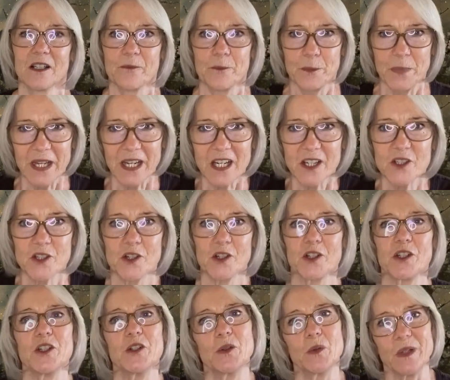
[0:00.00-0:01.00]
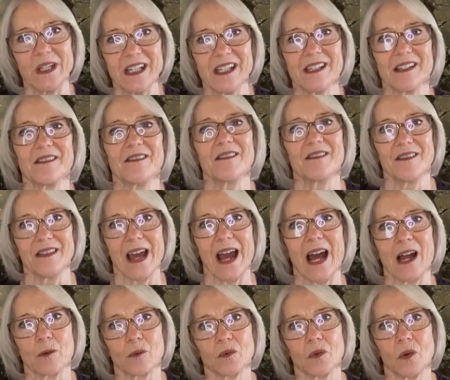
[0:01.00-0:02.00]
picture you in
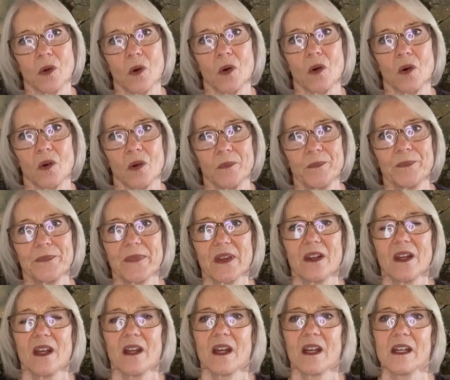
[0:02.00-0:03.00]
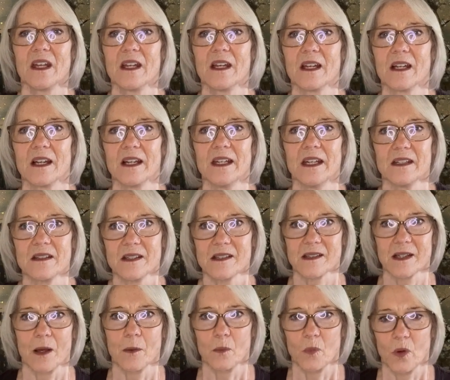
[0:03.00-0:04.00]
that role in
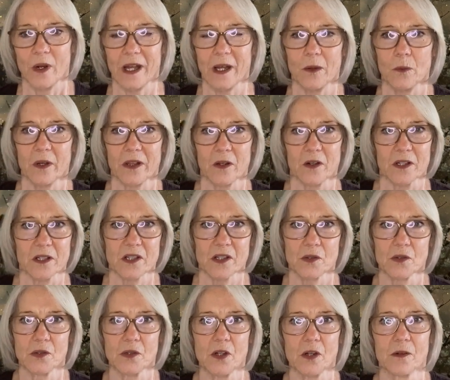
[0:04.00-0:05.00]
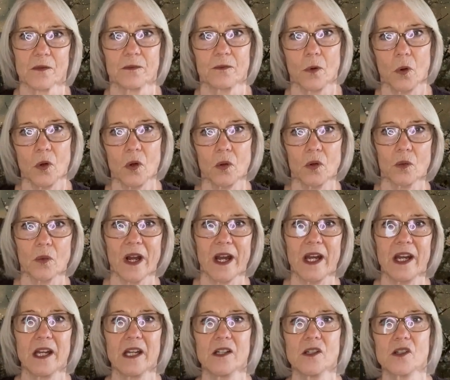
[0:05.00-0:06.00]
some way, whether it's through your vocal
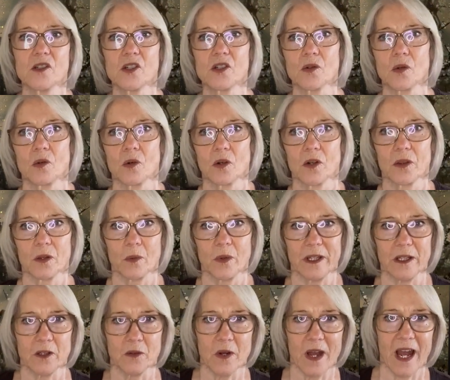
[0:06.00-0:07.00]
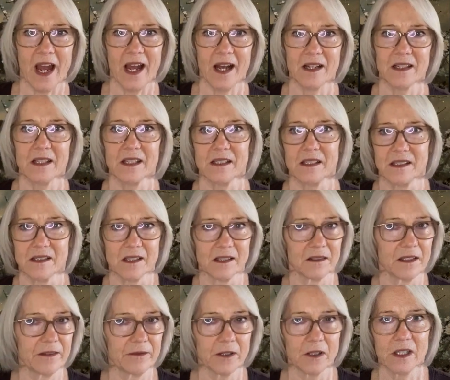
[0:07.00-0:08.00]
range or the way you act it and
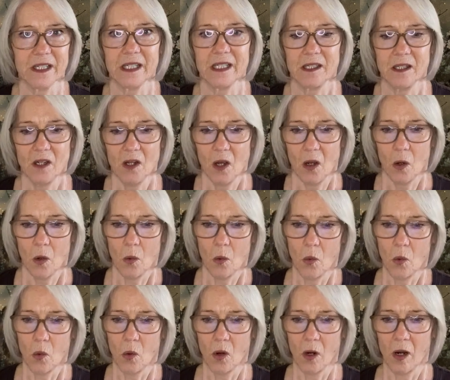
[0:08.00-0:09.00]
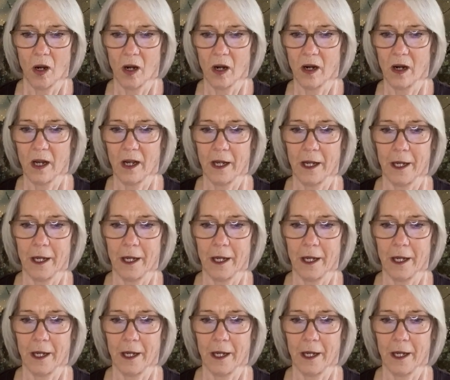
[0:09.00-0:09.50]
deliver it, or